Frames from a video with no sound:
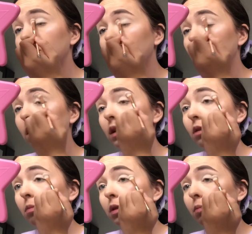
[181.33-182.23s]
a
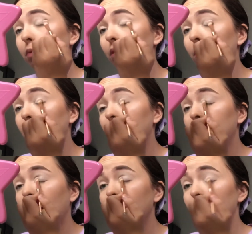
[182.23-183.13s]
little bit purpley,
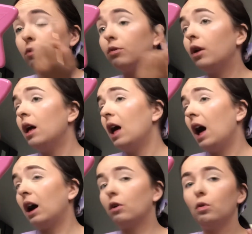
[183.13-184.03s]
kind of
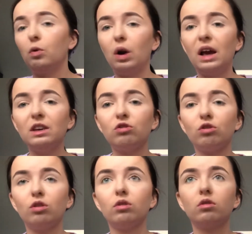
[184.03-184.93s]
a grayish
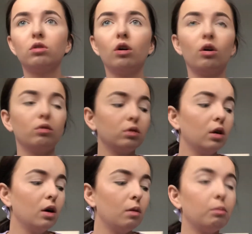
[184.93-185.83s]
undertone,
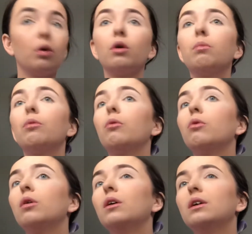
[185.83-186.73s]

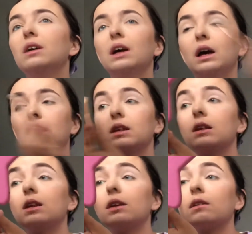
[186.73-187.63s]
purple, and
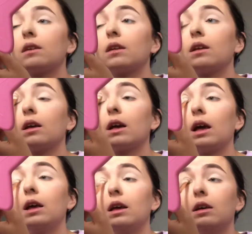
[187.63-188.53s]
it's,
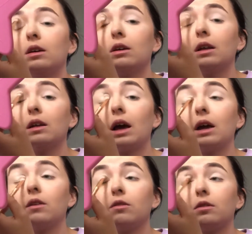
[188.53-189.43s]
you can
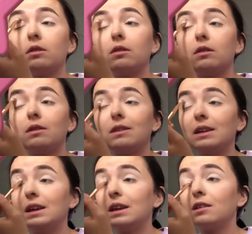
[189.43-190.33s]
kind of
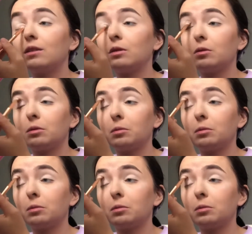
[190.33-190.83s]
see it too.